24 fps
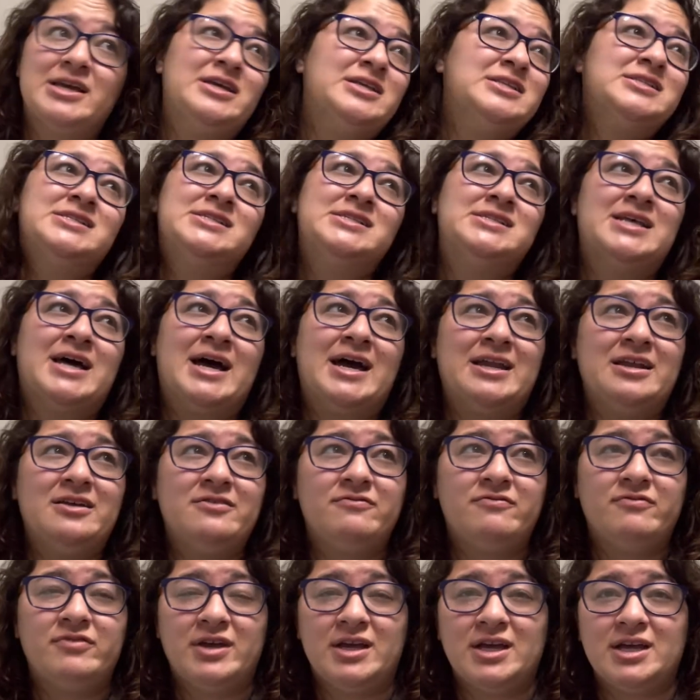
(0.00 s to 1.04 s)
It's that
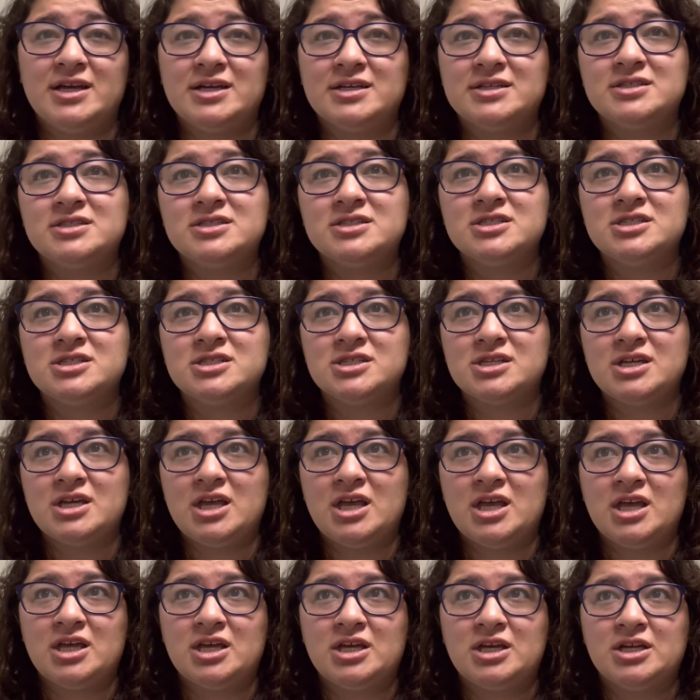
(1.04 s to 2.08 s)
event
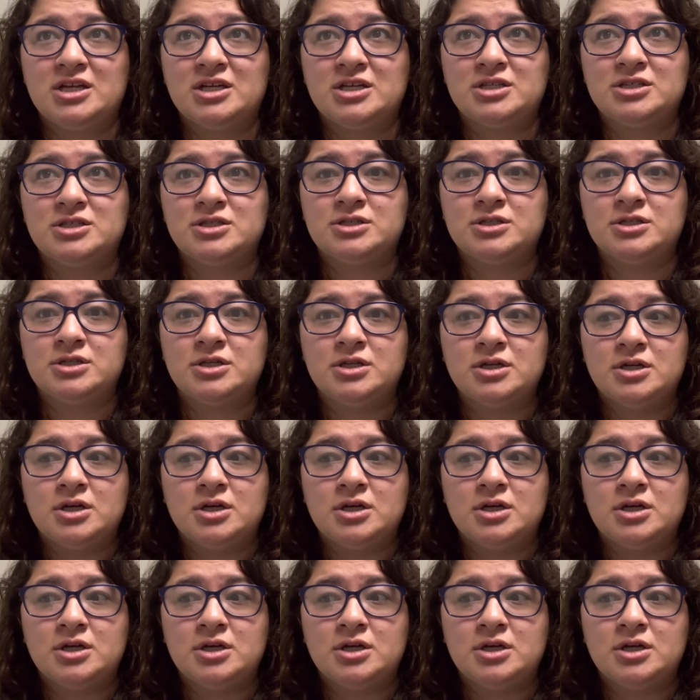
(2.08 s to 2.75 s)
in